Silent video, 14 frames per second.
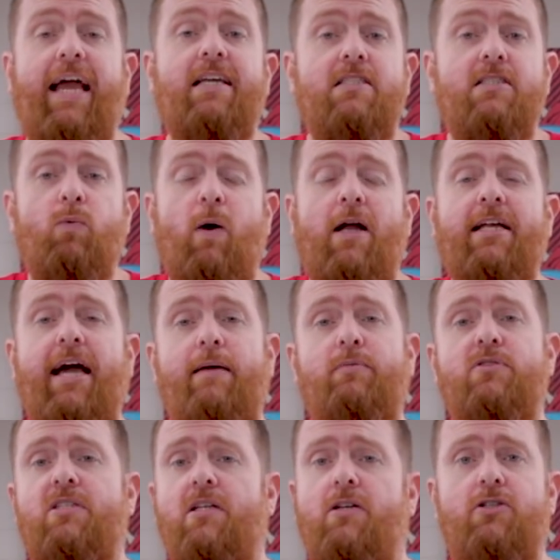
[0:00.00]
And it's a one cable
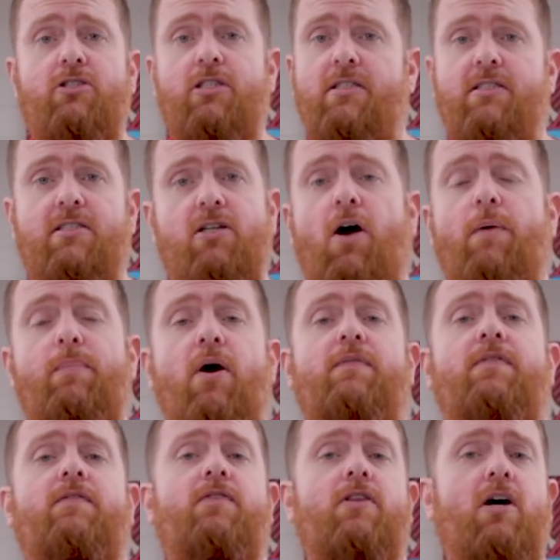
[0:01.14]
solution, so
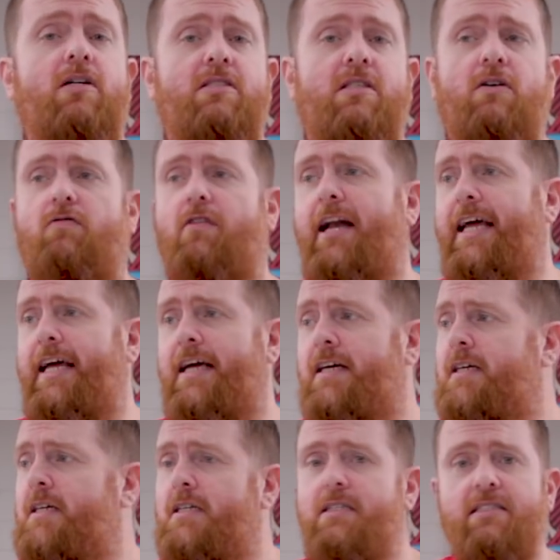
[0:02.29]
perfect for those that are running,
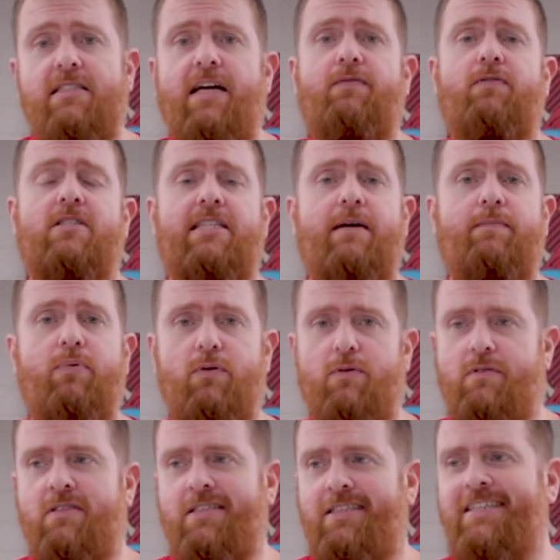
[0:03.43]
say for
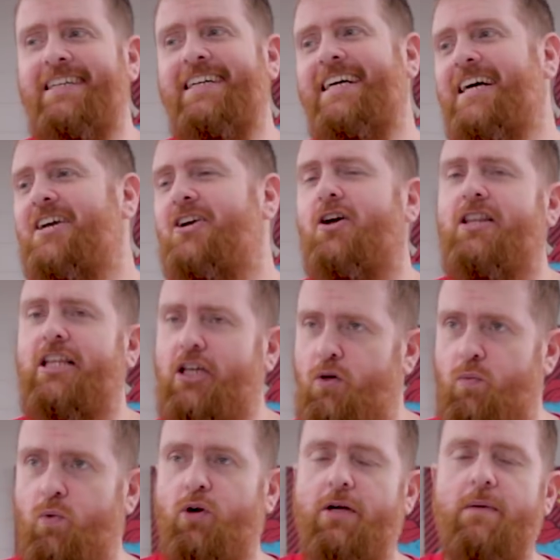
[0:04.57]
example, not that you
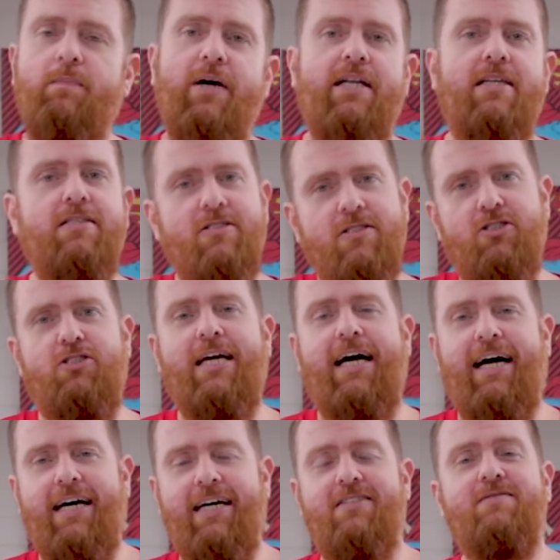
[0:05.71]
would, but
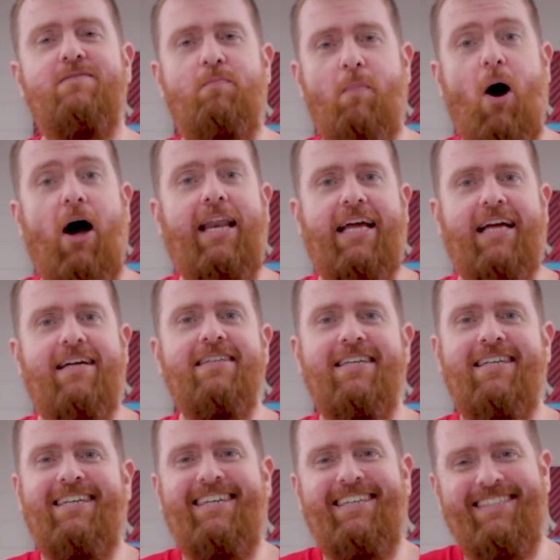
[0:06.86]
mining
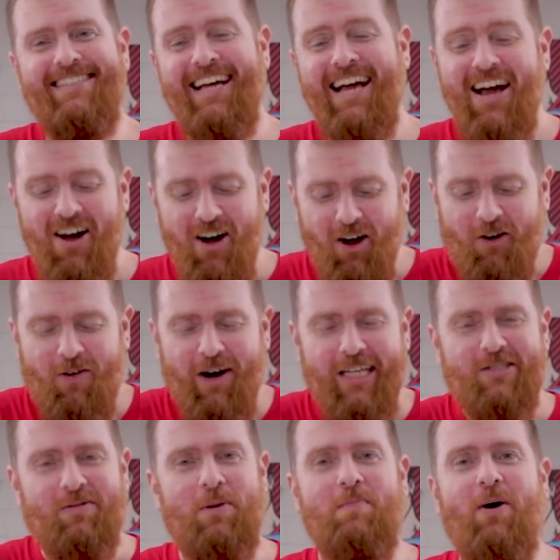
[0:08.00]
on a
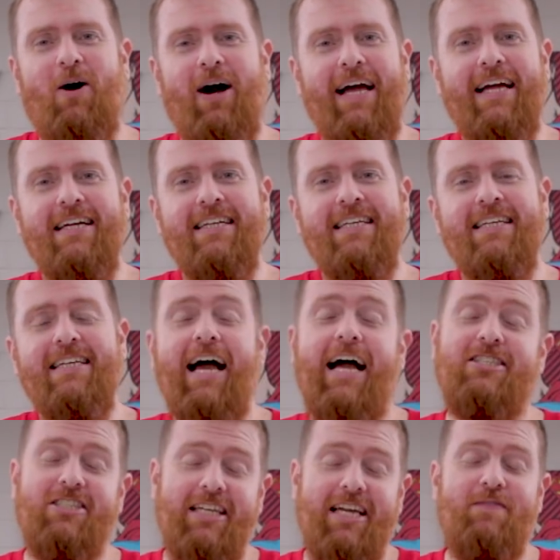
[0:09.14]
Raspberry Pi.
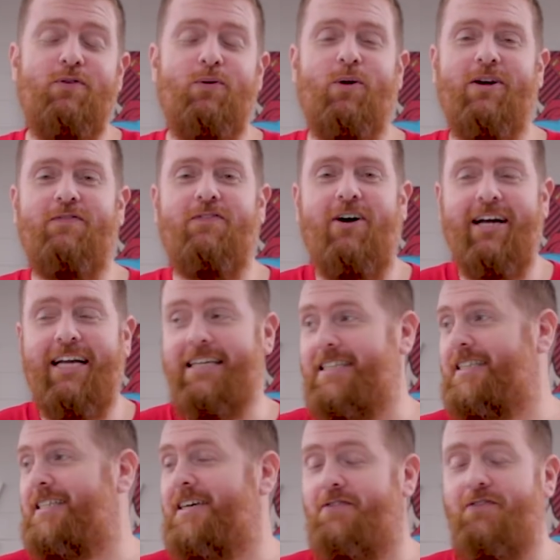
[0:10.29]
Actually, if you want to find
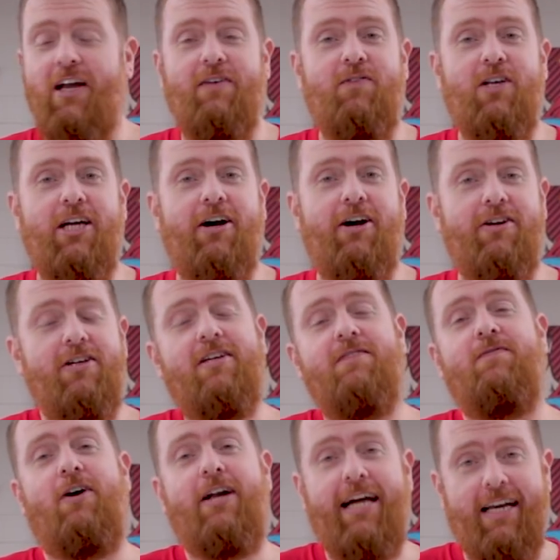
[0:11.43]
a funny video, you can
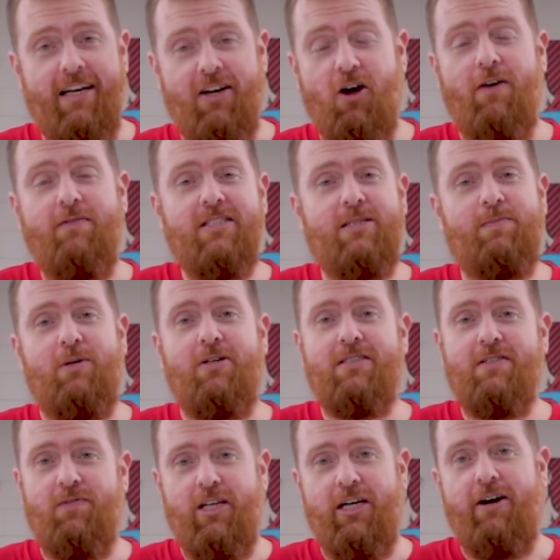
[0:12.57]
find out Nova
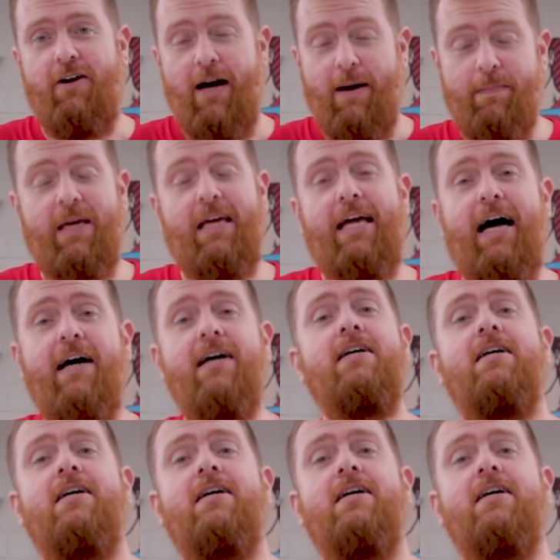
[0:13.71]
Spirits' video up here